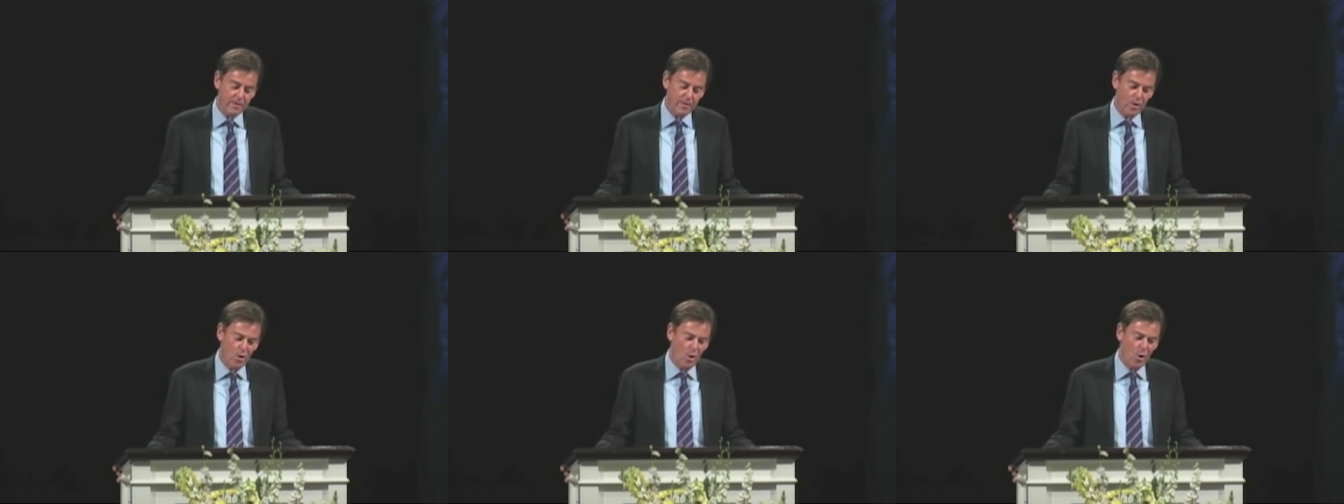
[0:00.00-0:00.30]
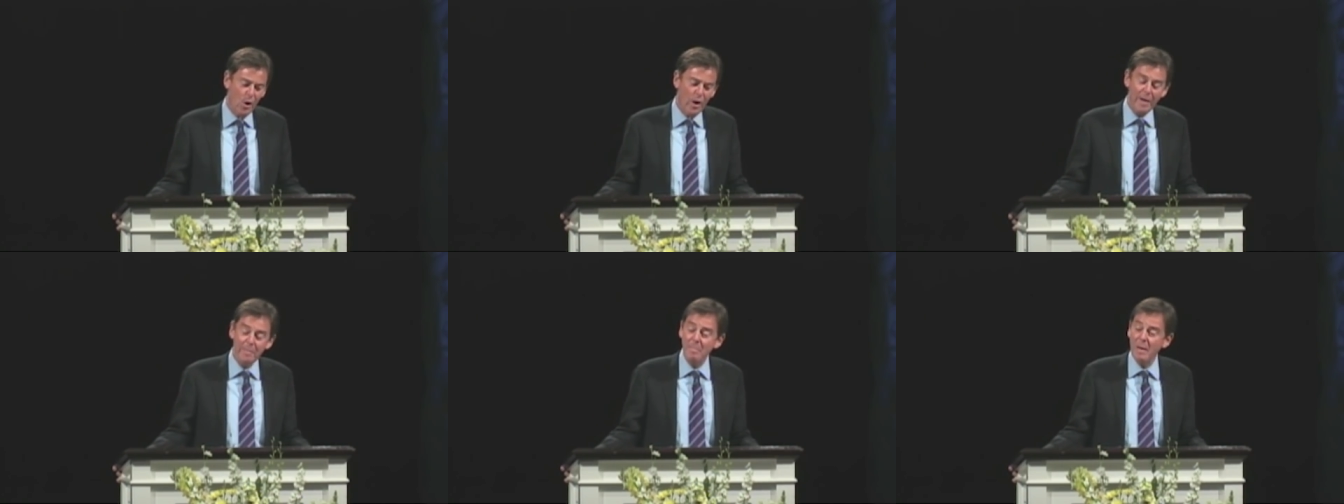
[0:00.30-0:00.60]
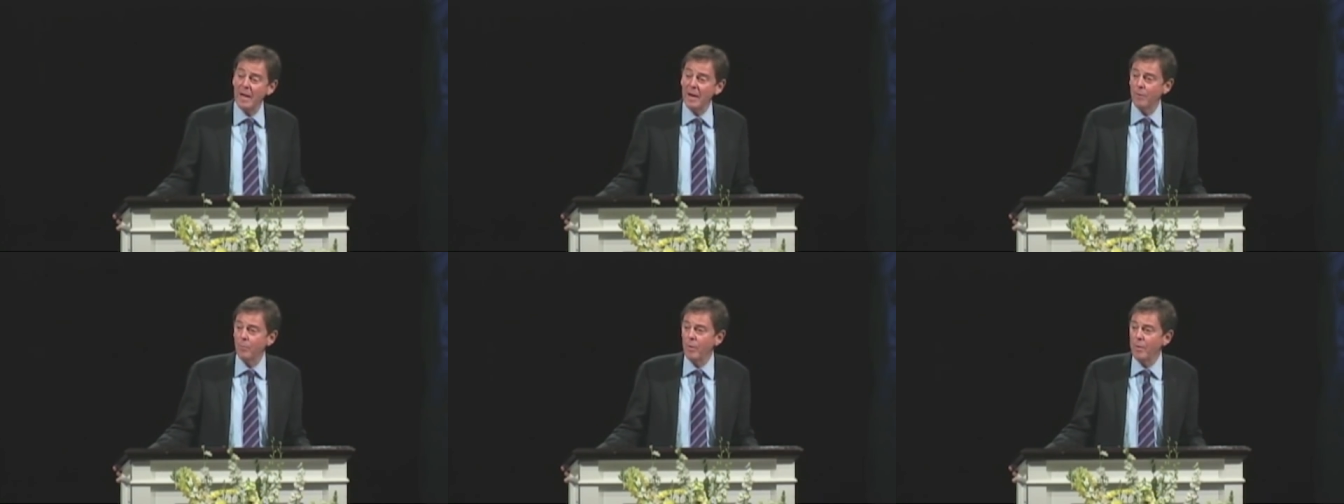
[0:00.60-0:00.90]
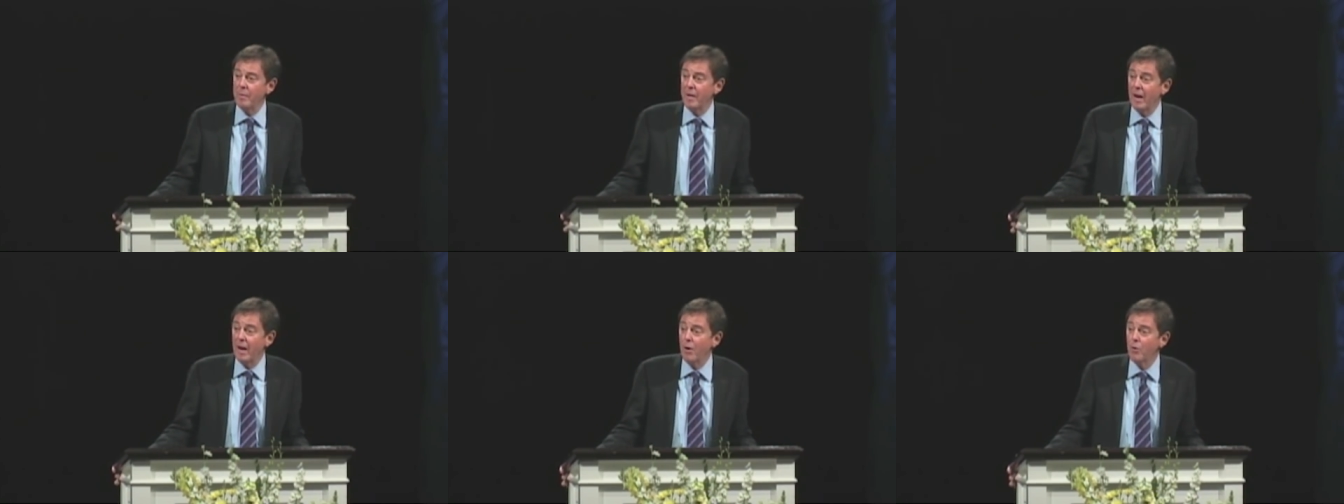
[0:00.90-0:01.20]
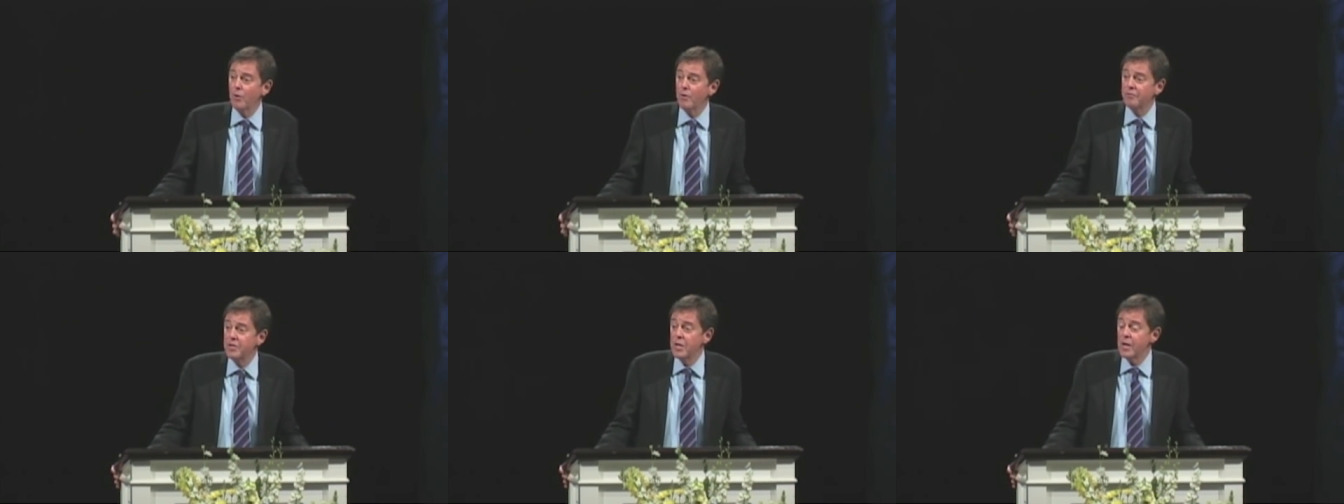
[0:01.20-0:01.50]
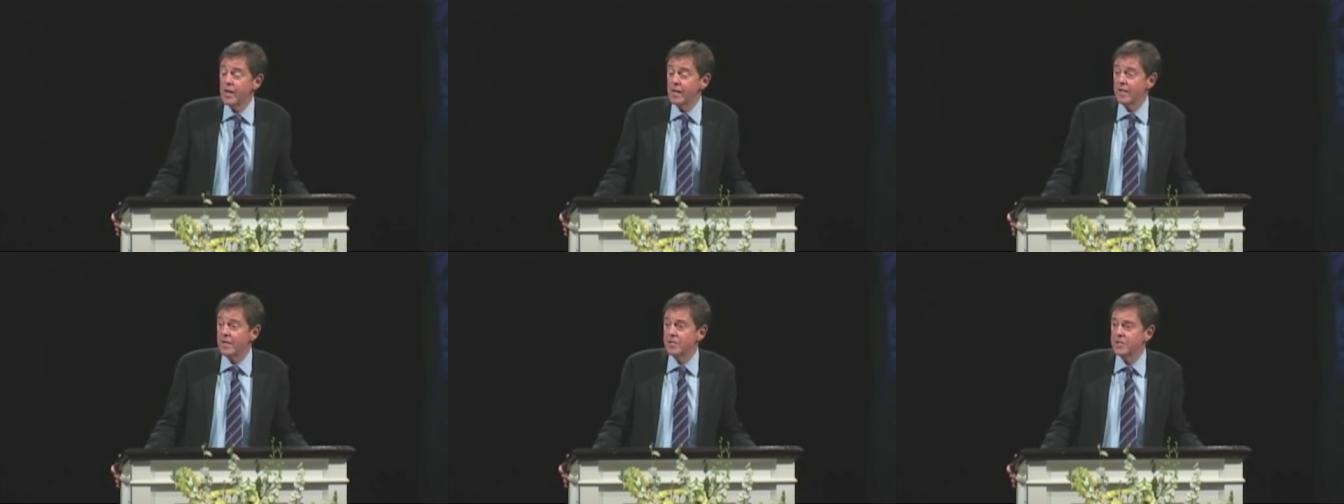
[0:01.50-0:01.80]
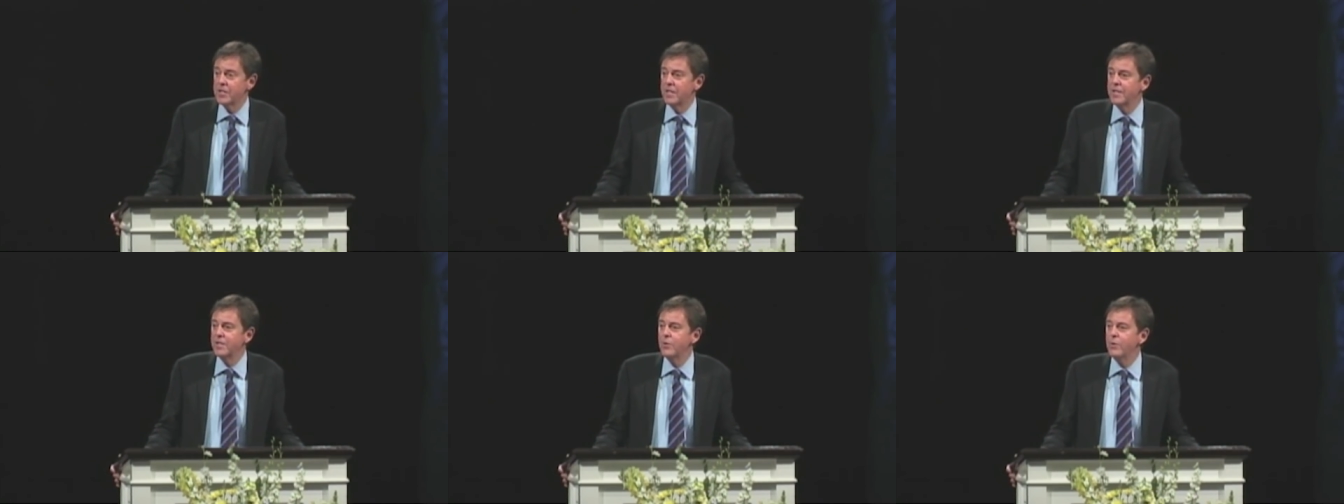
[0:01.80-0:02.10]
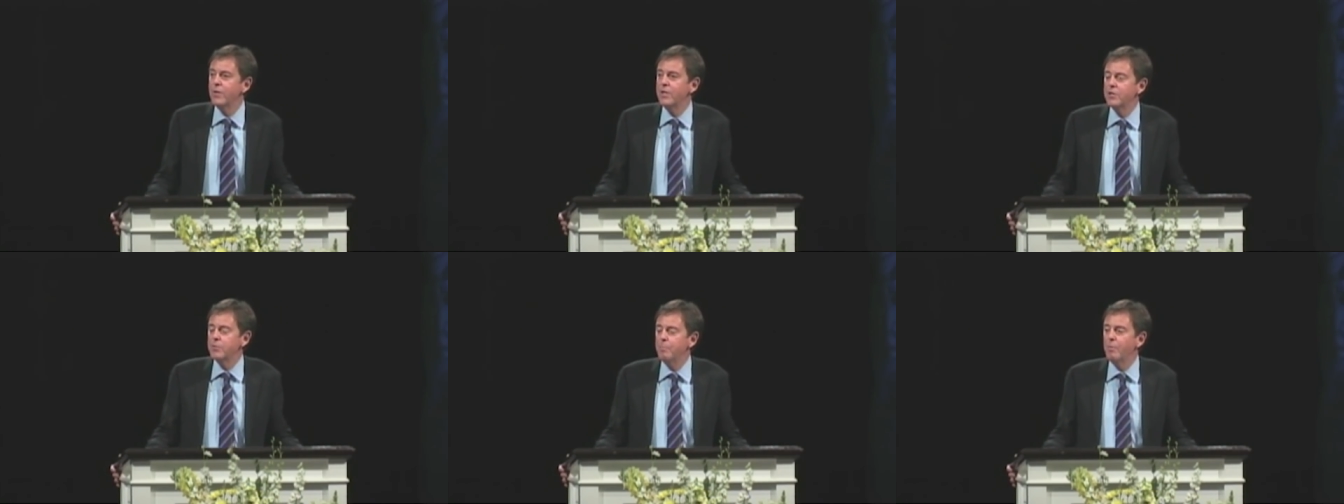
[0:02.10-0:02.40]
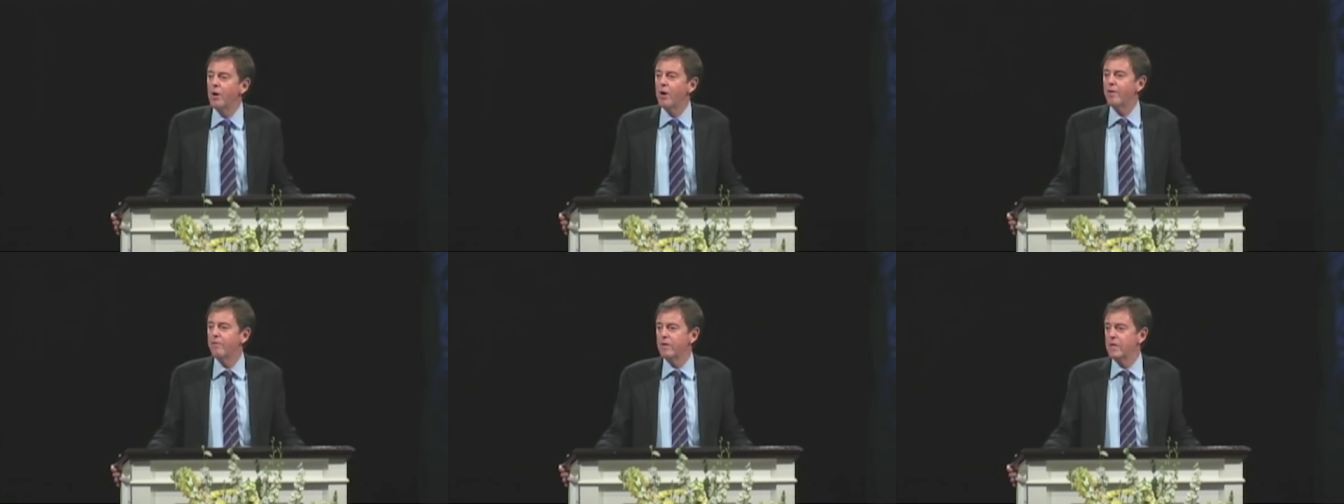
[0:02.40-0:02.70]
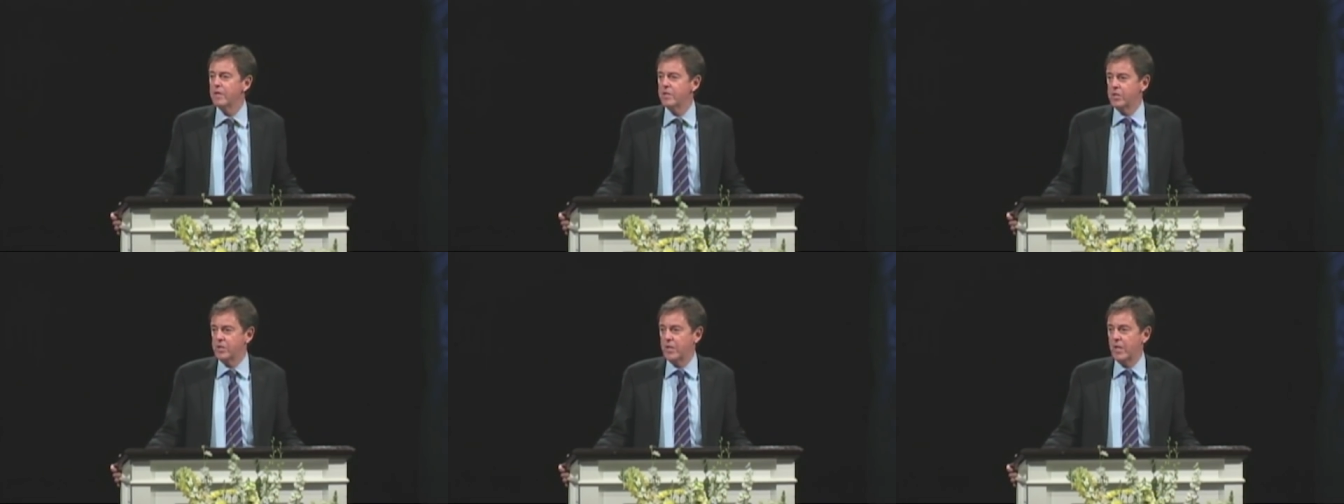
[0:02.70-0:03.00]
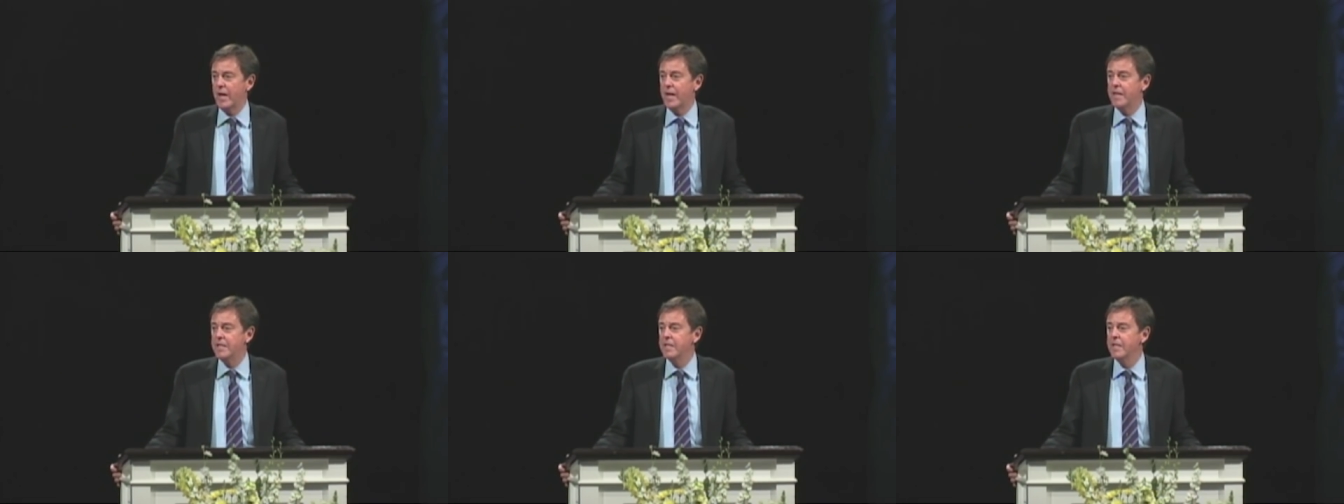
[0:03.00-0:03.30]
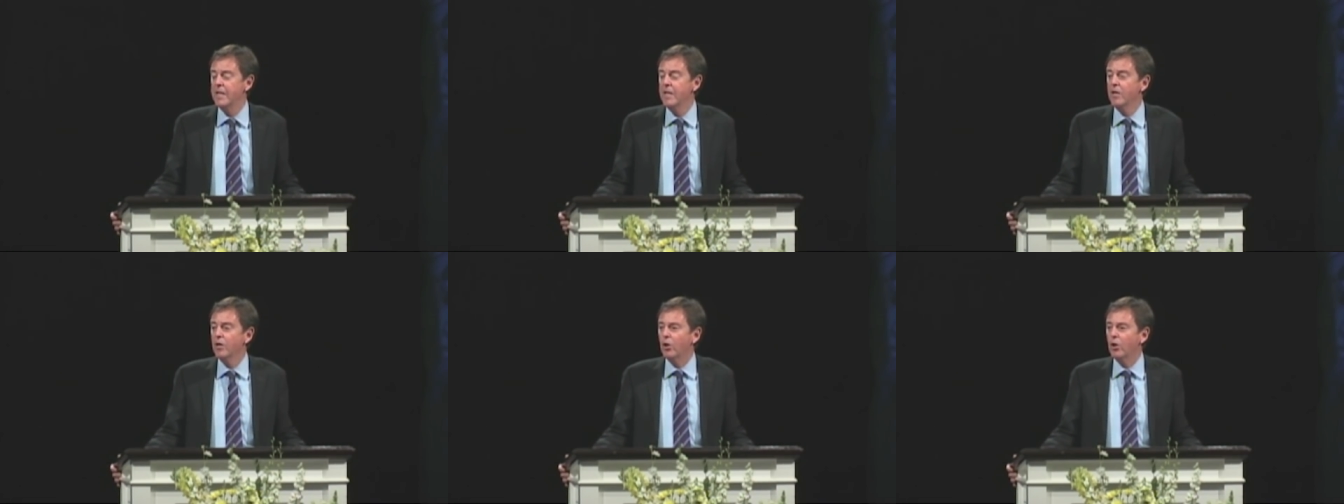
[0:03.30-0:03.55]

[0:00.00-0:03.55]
calling men and women out of darkness into his marvelous light,